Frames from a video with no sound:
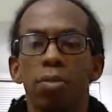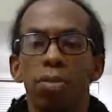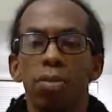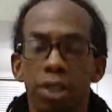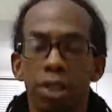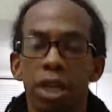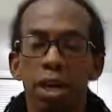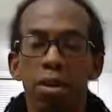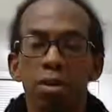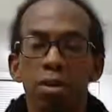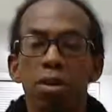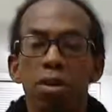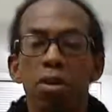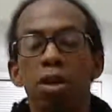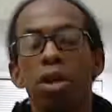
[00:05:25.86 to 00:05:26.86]
put
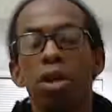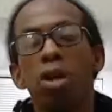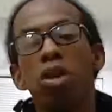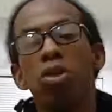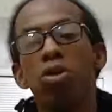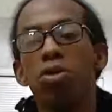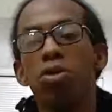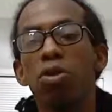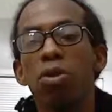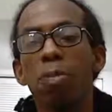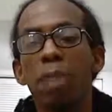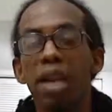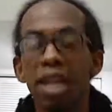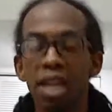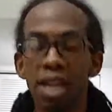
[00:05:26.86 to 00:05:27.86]
together your
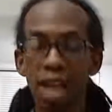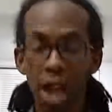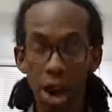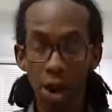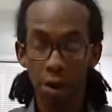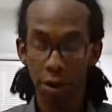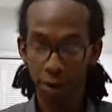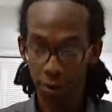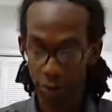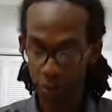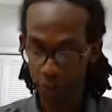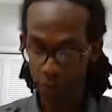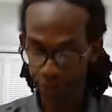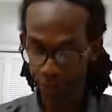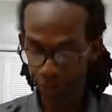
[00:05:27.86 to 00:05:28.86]
main
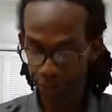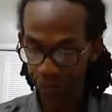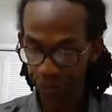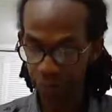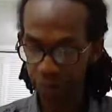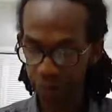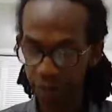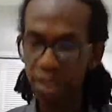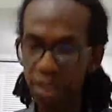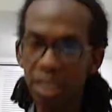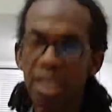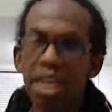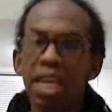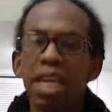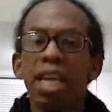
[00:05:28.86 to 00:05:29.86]
characters.
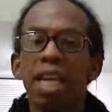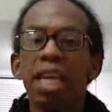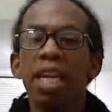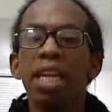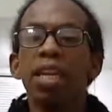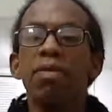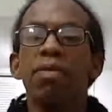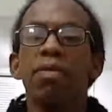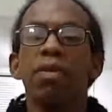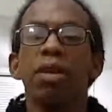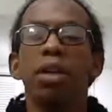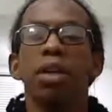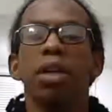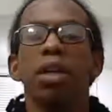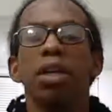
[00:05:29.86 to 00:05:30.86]
And
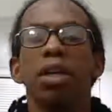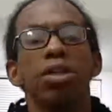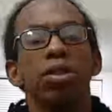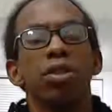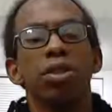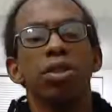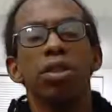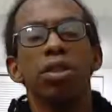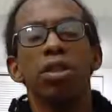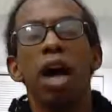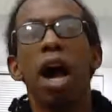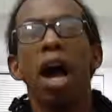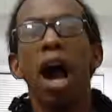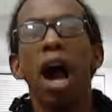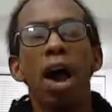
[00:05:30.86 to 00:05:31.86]

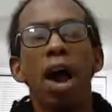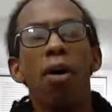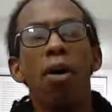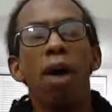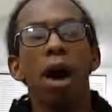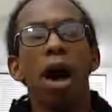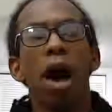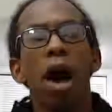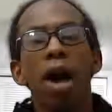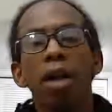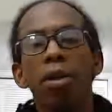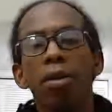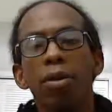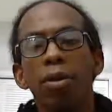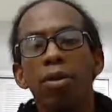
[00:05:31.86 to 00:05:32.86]
how I
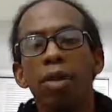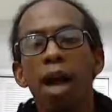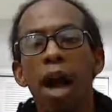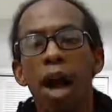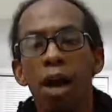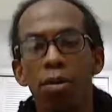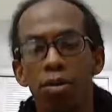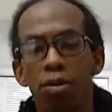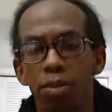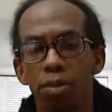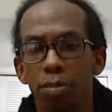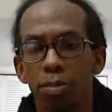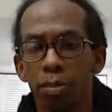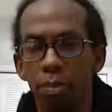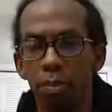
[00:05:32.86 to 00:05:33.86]
learned how
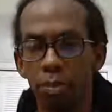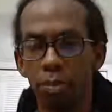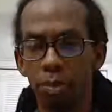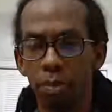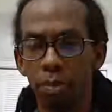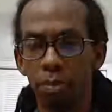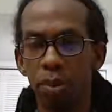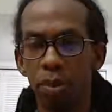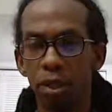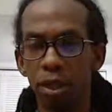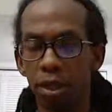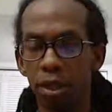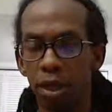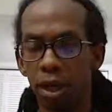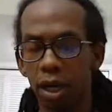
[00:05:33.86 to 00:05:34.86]
to put